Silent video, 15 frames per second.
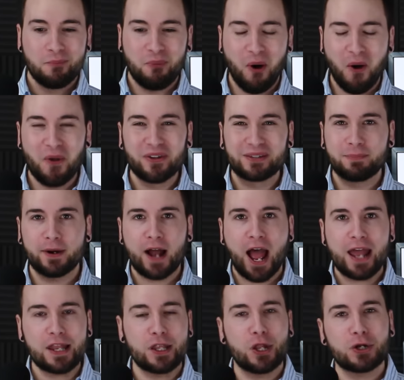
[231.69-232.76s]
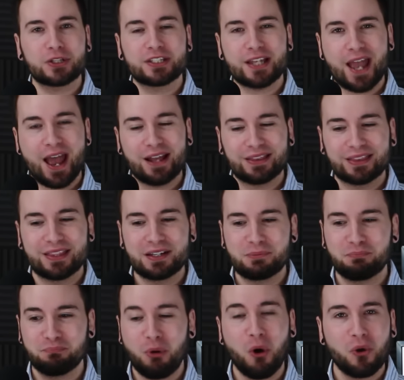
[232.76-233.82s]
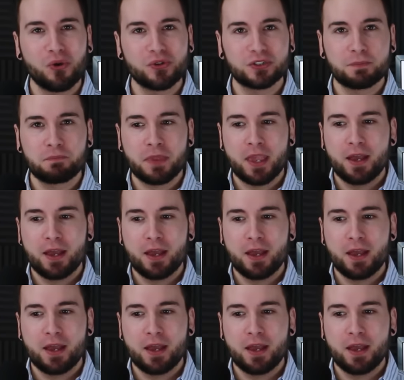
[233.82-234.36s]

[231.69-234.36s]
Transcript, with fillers: polls, but I looked at the polls